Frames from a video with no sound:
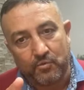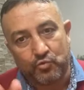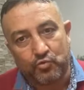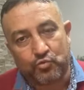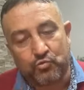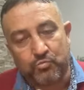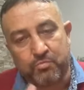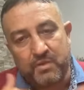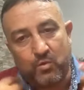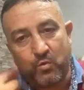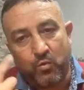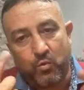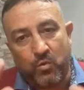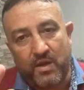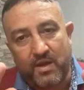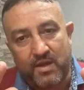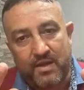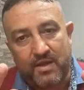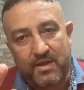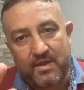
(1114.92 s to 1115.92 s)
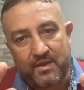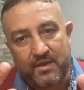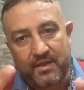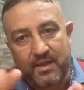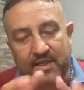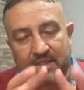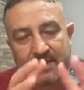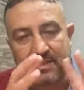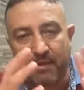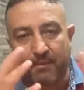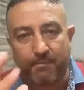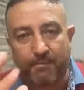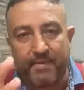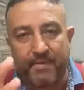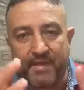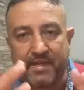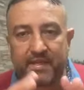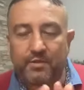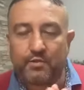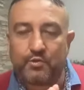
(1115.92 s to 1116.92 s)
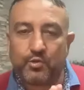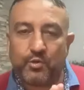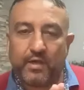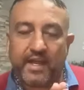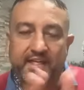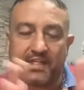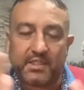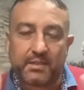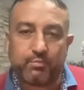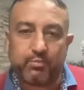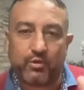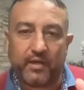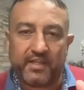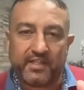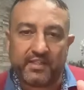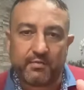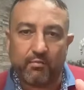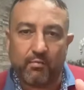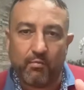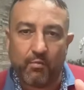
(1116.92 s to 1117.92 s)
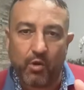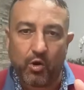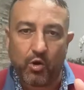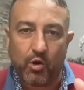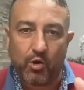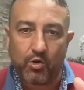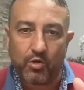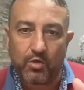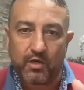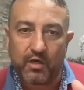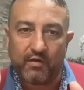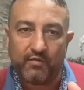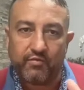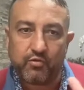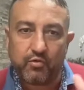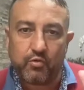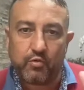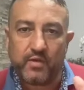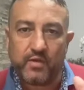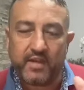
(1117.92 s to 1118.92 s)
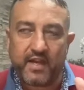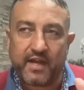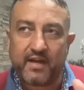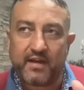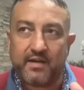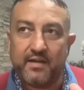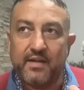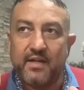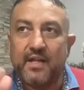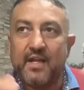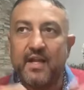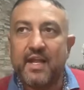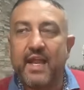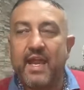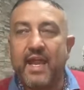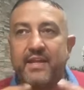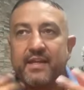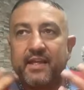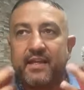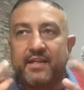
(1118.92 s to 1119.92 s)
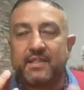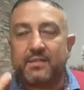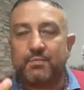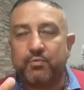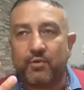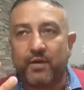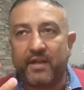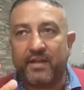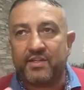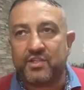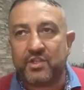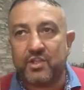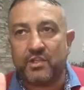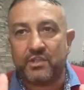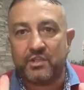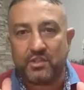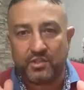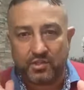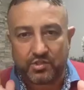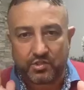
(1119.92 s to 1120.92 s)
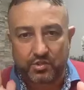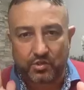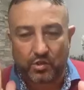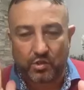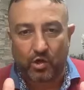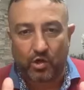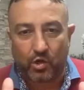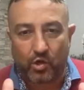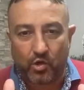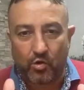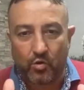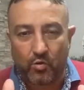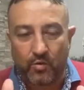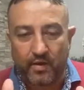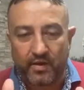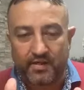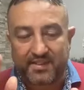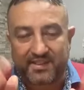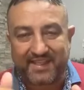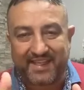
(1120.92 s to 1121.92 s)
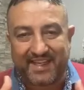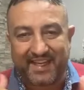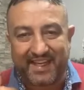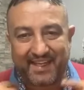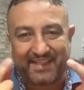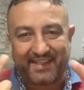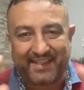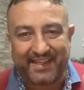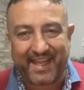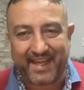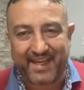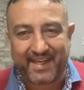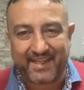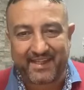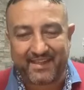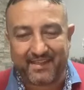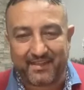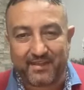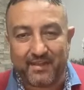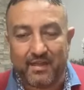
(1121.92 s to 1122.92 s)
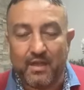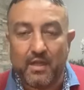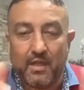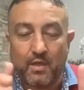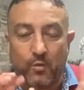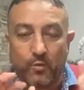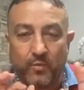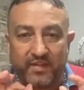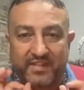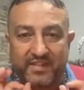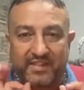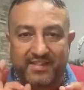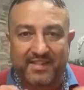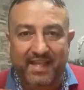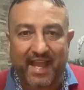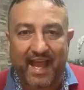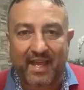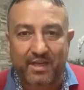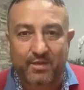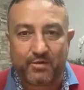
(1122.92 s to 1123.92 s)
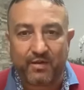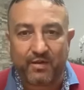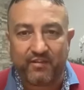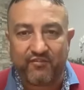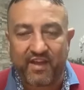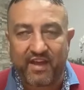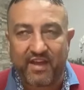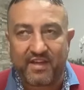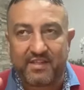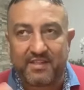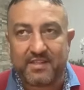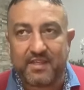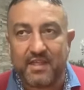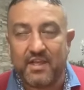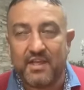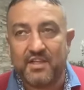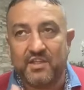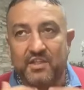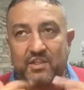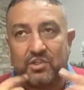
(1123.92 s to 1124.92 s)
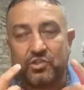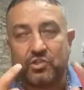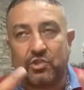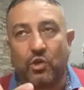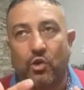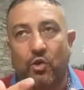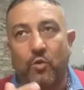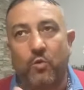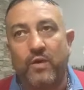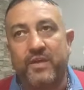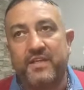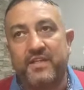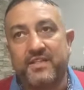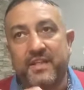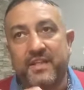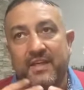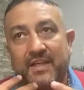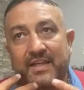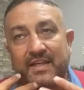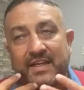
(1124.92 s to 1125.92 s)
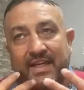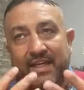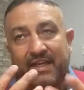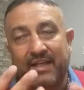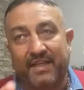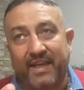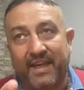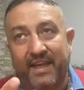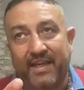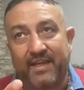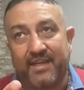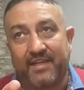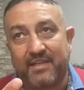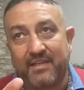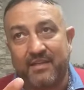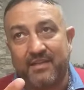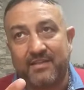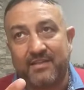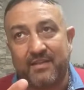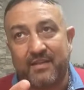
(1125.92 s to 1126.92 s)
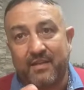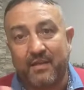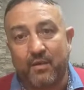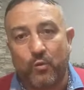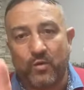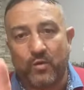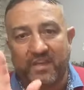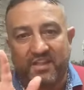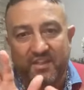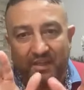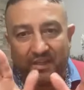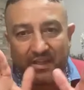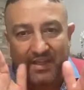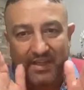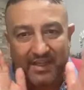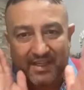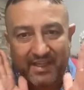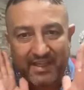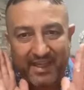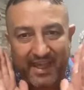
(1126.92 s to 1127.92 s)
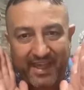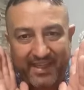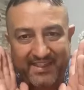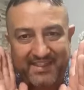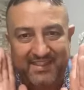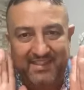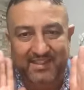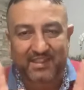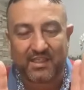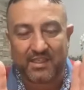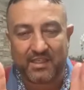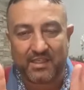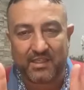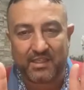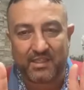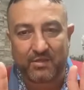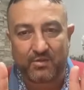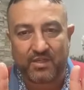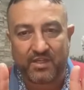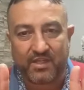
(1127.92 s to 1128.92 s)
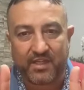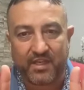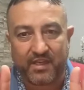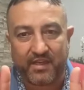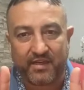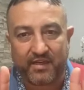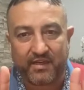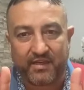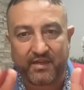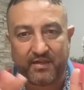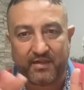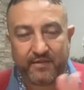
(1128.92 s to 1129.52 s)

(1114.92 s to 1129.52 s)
to be willing as a being to express more of who we are. And expression is always connected with sacrifice, it's always connected with external care.